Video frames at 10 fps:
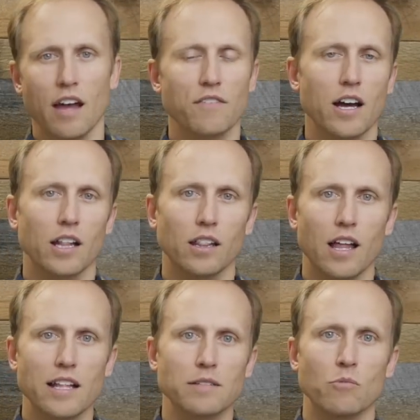I've got
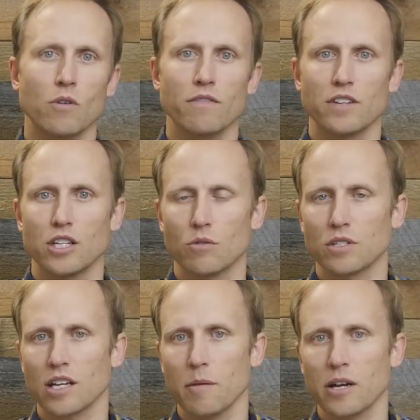lots more
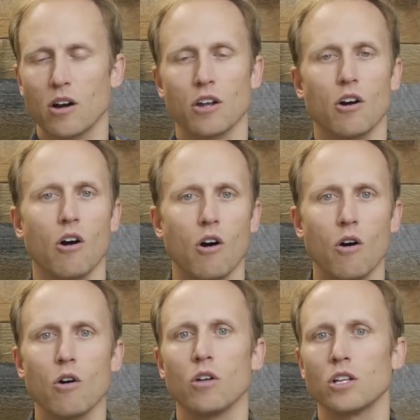videos coming on all